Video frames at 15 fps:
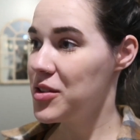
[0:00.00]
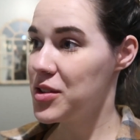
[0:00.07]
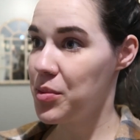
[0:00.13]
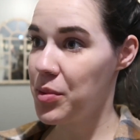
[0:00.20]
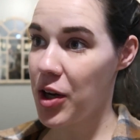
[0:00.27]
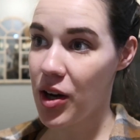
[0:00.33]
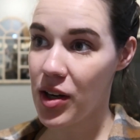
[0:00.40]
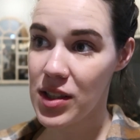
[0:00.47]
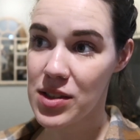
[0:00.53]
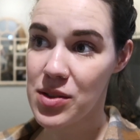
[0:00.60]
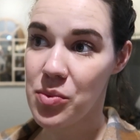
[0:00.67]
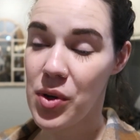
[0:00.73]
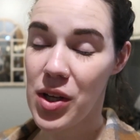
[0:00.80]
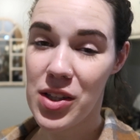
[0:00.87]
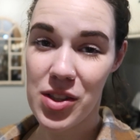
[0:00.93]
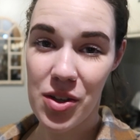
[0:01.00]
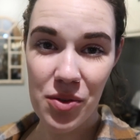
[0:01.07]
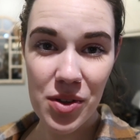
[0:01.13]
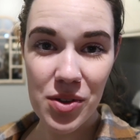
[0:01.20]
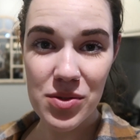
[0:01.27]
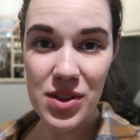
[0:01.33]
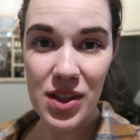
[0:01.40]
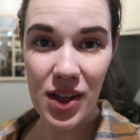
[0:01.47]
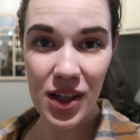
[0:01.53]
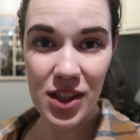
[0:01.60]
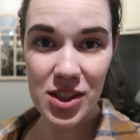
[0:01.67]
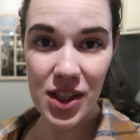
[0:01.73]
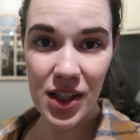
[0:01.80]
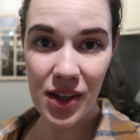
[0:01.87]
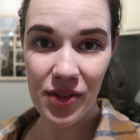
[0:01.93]
To be honest, we don't use a lot
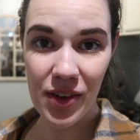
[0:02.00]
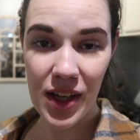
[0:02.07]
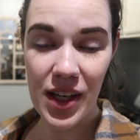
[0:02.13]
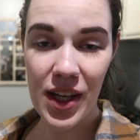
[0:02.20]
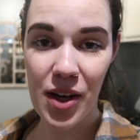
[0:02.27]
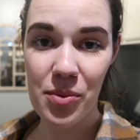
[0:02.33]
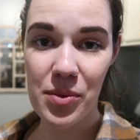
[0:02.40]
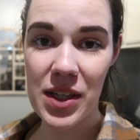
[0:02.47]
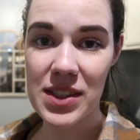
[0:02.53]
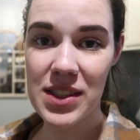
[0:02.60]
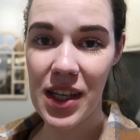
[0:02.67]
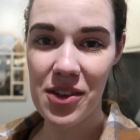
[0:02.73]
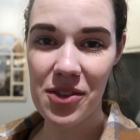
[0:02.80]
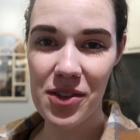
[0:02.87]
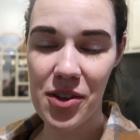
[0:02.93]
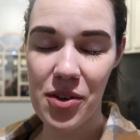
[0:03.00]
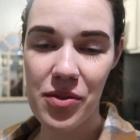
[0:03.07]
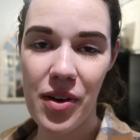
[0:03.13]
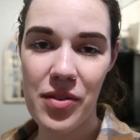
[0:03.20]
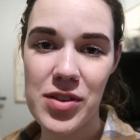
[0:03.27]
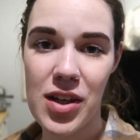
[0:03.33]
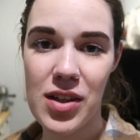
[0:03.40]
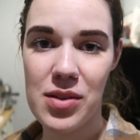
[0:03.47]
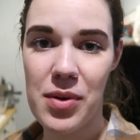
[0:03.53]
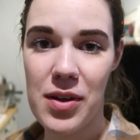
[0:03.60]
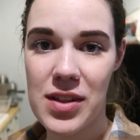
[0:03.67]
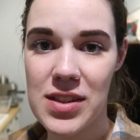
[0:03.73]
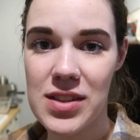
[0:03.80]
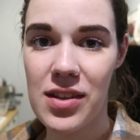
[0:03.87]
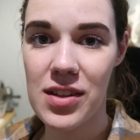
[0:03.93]
of chicken right now because I don't know if I've talked
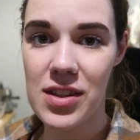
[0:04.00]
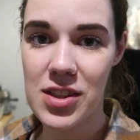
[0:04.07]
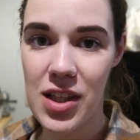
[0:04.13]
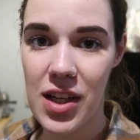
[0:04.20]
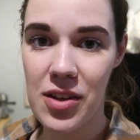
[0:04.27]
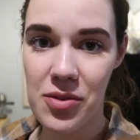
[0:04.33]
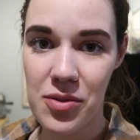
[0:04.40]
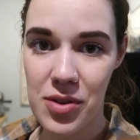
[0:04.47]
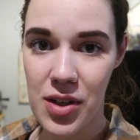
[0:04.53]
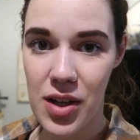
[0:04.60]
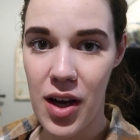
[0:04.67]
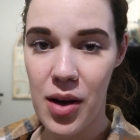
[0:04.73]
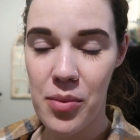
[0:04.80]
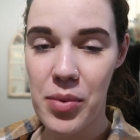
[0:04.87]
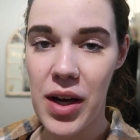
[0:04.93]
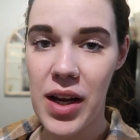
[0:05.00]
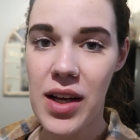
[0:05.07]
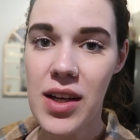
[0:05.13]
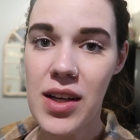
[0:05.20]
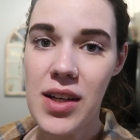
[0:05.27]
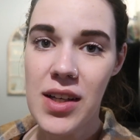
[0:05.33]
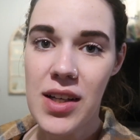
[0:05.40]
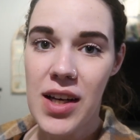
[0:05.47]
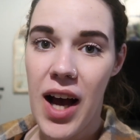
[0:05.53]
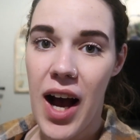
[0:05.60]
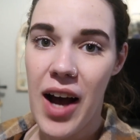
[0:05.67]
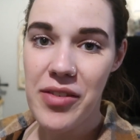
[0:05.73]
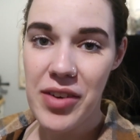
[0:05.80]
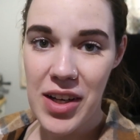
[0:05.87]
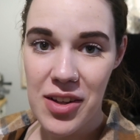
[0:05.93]
about this on the channel or not, but
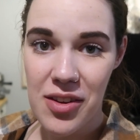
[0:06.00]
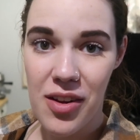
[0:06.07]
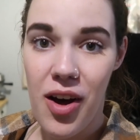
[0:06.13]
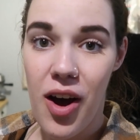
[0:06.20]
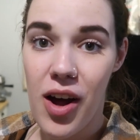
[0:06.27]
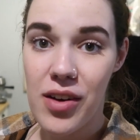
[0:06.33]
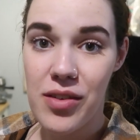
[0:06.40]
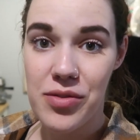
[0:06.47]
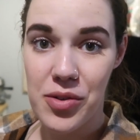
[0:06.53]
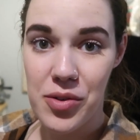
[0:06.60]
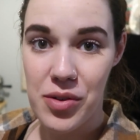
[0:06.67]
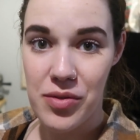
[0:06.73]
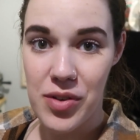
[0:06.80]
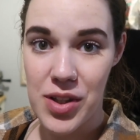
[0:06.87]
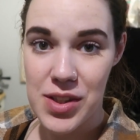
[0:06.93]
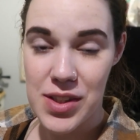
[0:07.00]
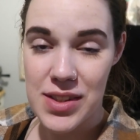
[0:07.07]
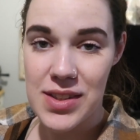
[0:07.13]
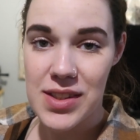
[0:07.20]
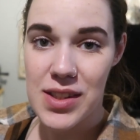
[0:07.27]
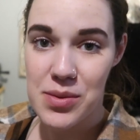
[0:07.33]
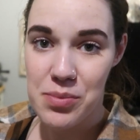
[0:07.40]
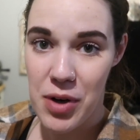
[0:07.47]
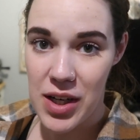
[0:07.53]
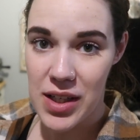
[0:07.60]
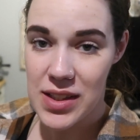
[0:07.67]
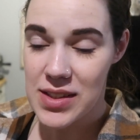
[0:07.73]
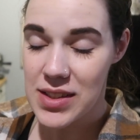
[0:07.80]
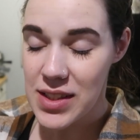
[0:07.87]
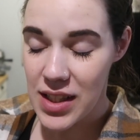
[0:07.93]
I've had a lot of food aversions this
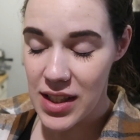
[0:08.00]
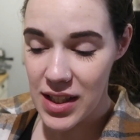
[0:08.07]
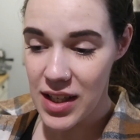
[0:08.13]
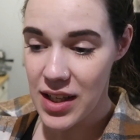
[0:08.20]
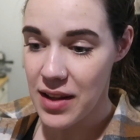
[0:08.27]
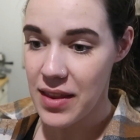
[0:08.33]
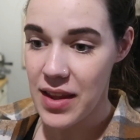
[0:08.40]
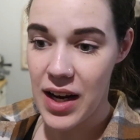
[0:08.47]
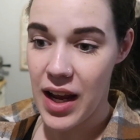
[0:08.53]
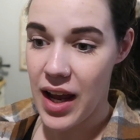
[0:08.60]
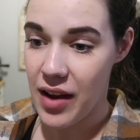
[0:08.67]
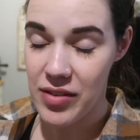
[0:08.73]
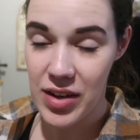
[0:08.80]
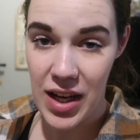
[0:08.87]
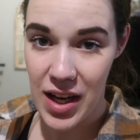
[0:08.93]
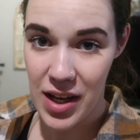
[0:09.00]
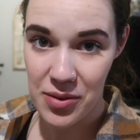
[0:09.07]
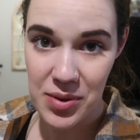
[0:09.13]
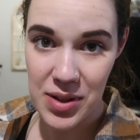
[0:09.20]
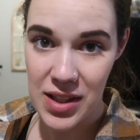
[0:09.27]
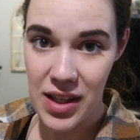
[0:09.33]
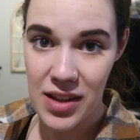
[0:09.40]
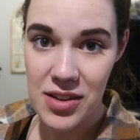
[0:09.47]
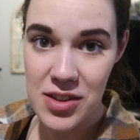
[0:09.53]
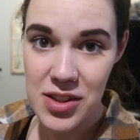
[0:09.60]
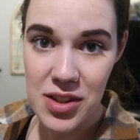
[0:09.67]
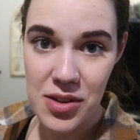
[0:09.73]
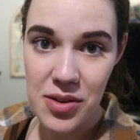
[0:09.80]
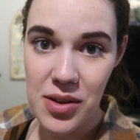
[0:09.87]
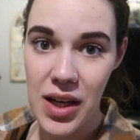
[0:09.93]
pregnancy that I haven't had with the other
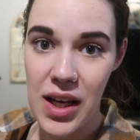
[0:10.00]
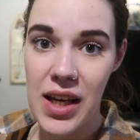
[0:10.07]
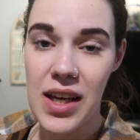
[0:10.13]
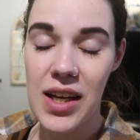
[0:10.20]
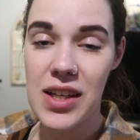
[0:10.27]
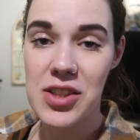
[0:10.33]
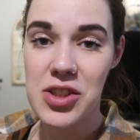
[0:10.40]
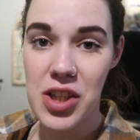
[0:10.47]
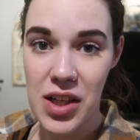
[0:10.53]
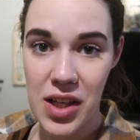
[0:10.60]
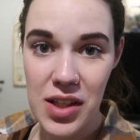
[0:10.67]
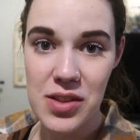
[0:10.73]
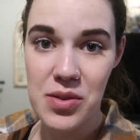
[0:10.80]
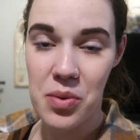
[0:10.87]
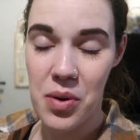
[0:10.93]
2, and chicken is